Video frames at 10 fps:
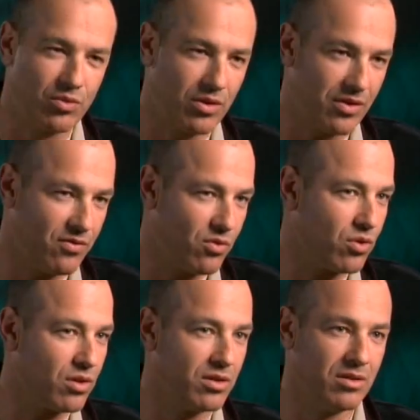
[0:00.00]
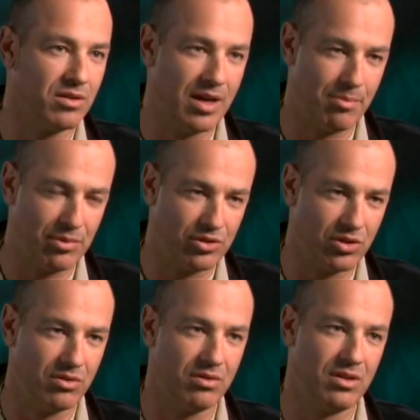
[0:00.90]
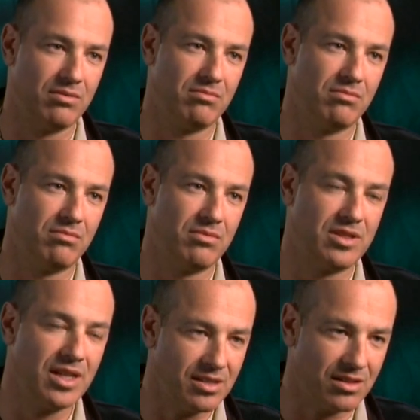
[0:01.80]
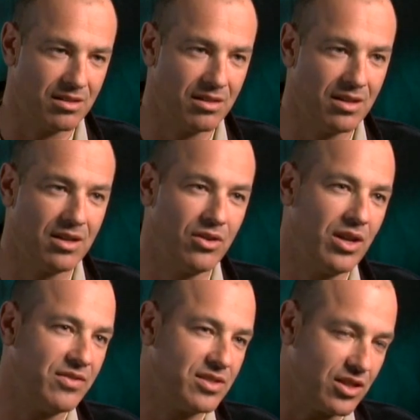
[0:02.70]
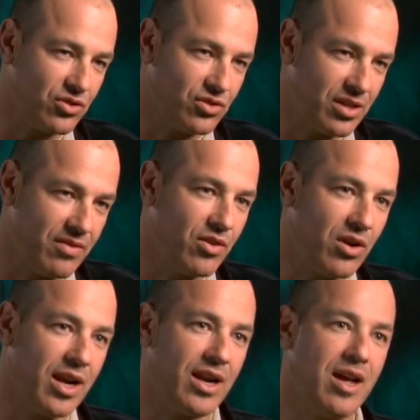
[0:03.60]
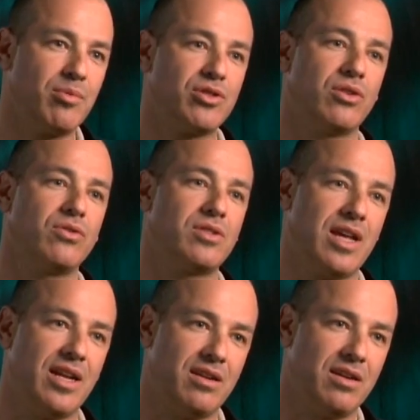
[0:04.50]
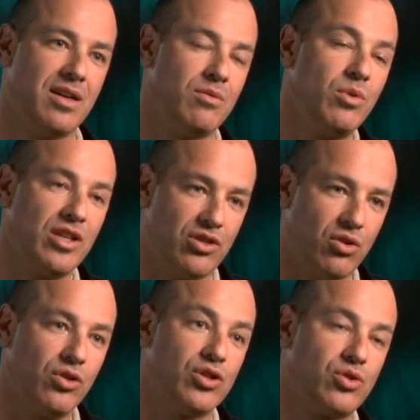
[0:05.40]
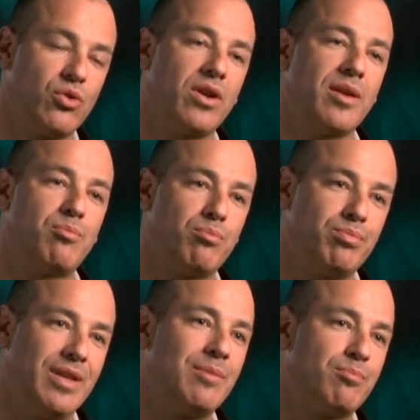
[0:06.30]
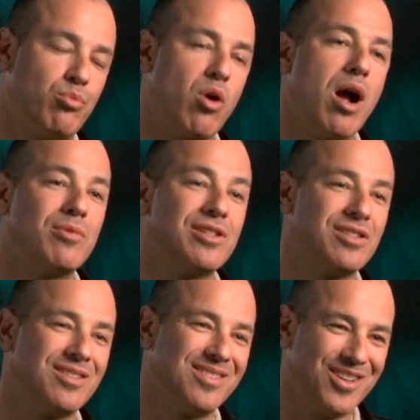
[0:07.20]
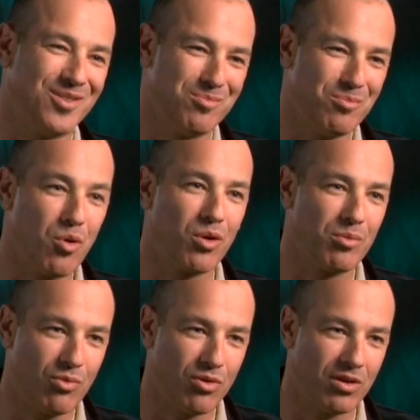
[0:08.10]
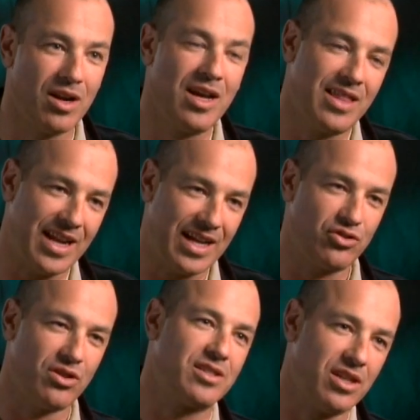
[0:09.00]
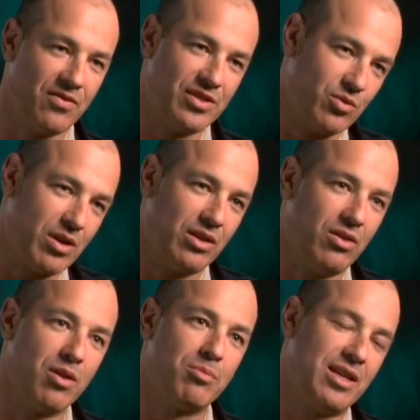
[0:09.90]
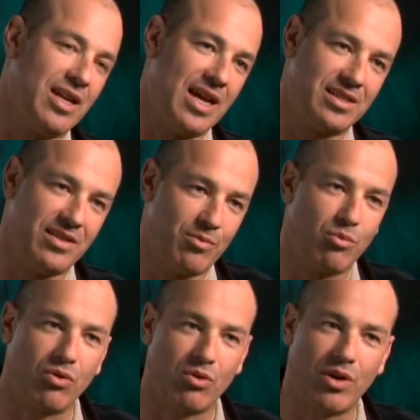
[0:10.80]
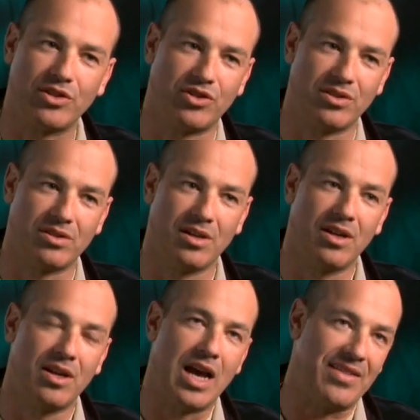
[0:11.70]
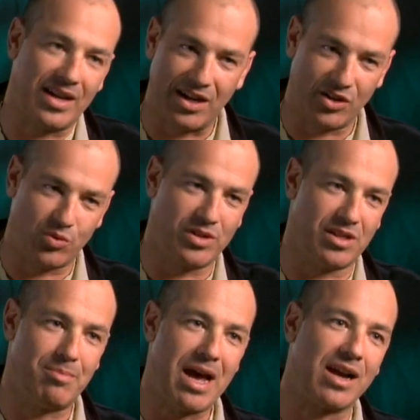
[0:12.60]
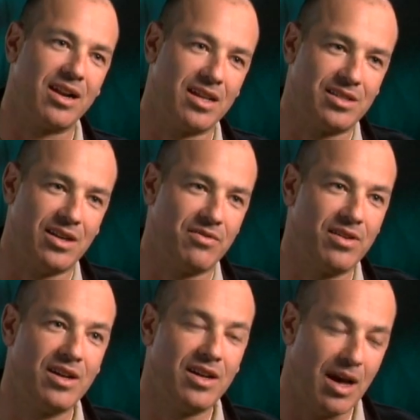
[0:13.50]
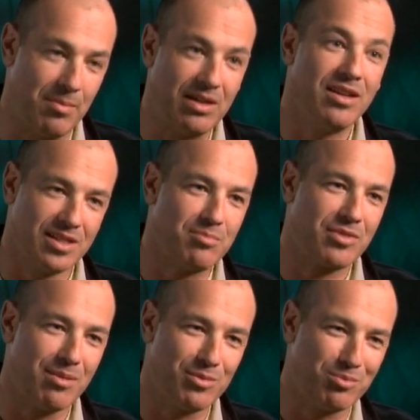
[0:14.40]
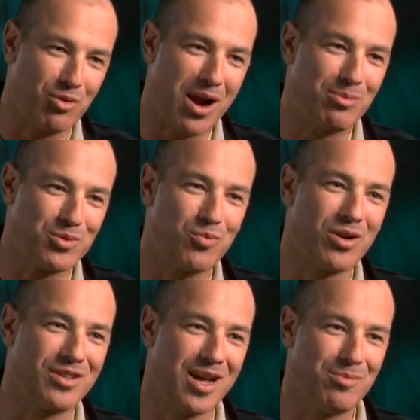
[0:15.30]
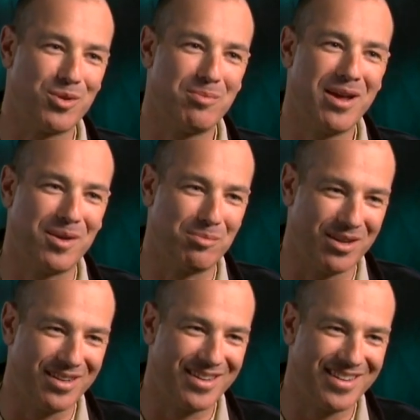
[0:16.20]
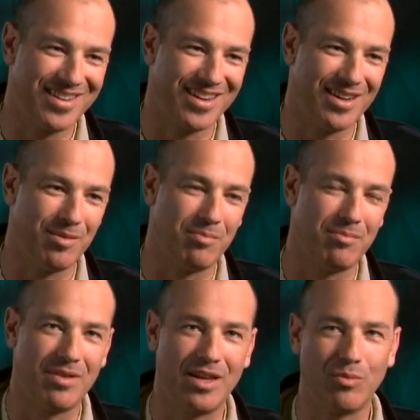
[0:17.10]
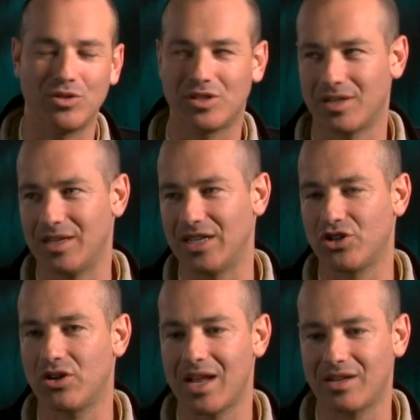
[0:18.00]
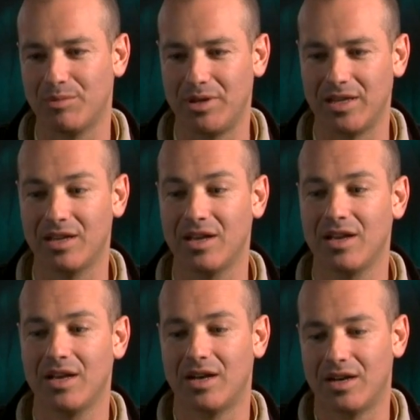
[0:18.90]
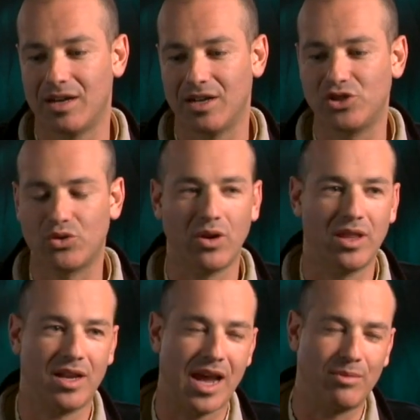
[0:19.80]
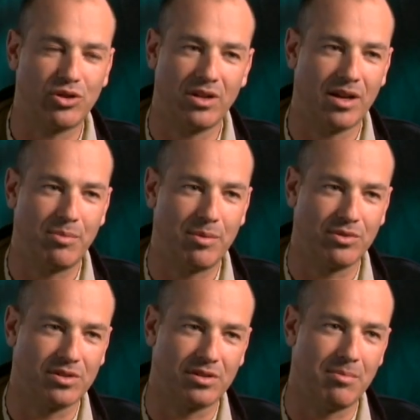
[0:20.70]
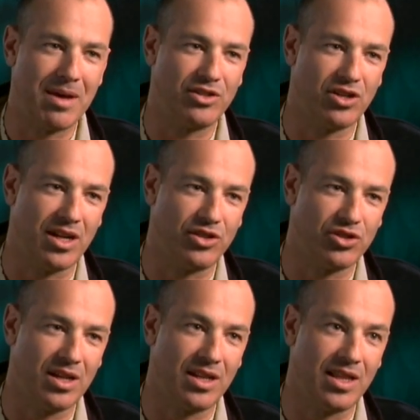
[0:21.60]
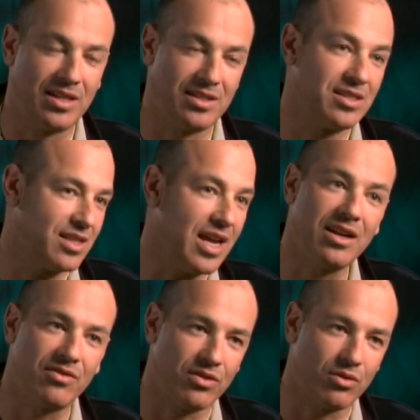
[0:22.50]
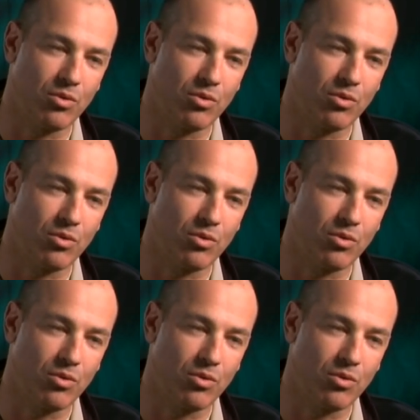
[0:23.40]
a twenty-four episode season, you'd have six or seven or eight episodes that really told a story that that promised, you know, more and more, that answered itself as it went along, but then asked even more questions, and that kind of twisted back on itself. I mean, sometimes perhaps one time too many, but um, it was a, it turned out to be uh, a story that captured a lot of people's imagination, and that sustained for a